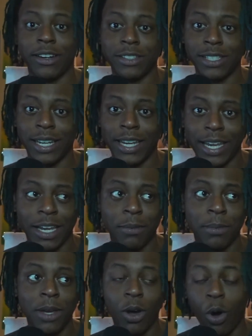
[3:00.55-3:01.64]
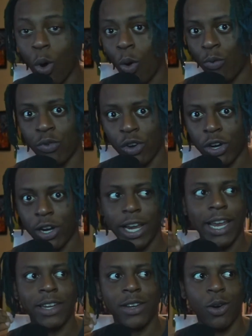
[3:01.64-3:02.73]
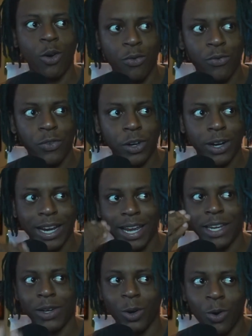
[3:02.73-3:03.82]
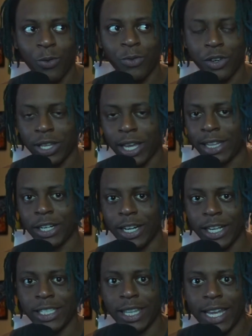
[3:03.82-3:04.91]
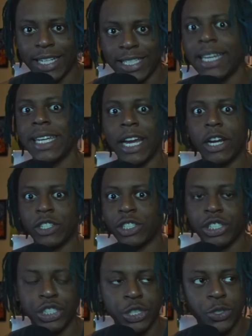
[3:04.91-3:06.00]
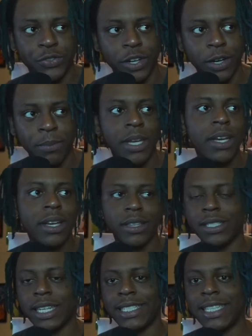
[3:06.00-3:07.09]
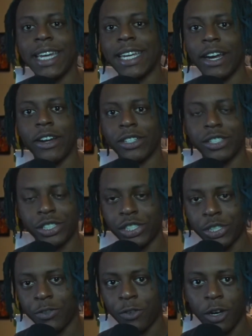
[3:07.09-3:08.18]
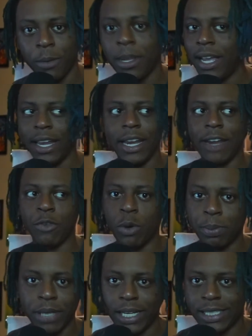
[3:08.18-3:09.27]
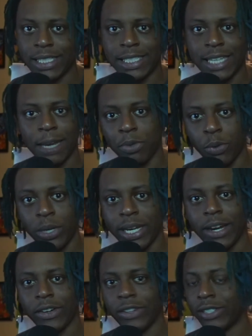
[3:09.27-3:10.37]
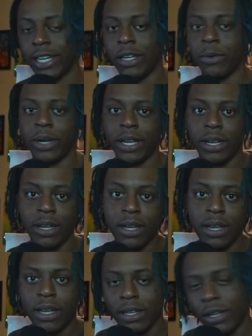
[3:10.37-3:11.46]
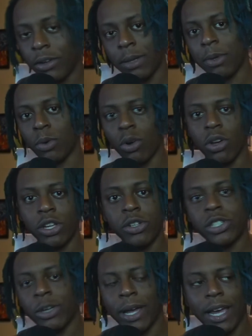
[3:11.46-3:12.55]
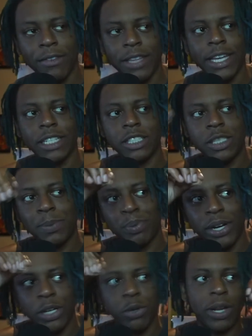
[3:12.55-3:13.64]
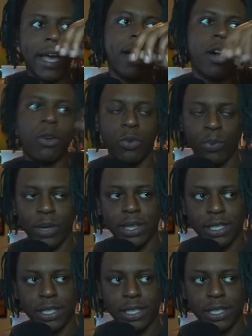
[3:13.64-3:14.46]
in the game. Over and over and over, like there isn't like 10 characters to choose from. There's like 10 characters to choose from, and everyone plays the same 3 characters anyway. Don't get me wrong, you still have that sprinkled out with